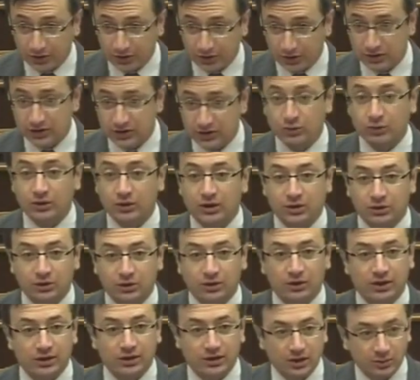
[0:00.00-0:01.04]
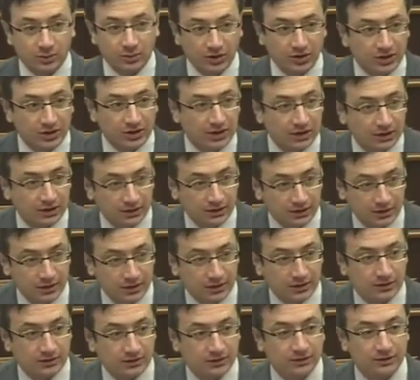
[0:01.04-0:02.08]
capable to apply this
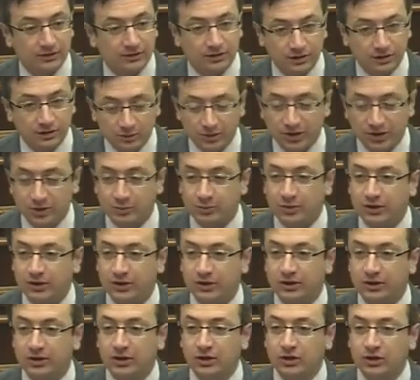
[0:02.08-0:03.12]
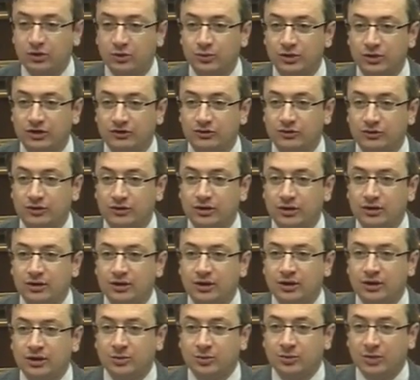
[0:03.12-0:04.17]
experience here,
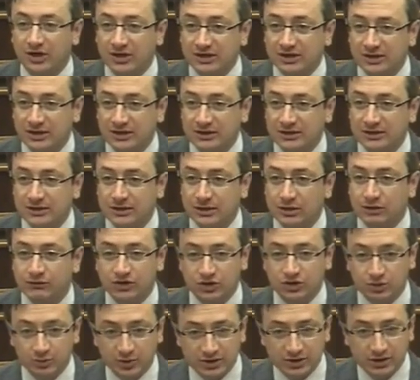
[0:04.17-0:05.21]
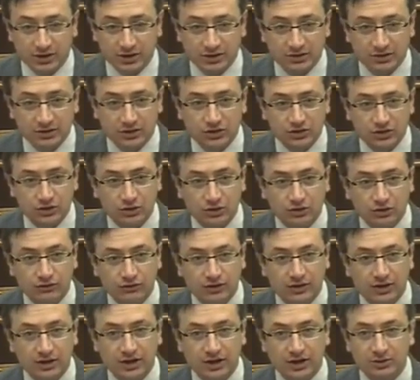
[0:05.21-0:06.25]
increasing the reputation of
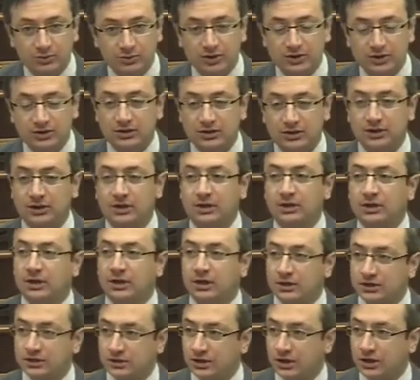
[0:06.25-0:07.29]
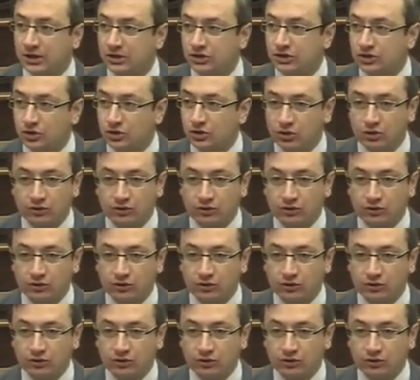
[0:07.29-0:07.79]
both the committee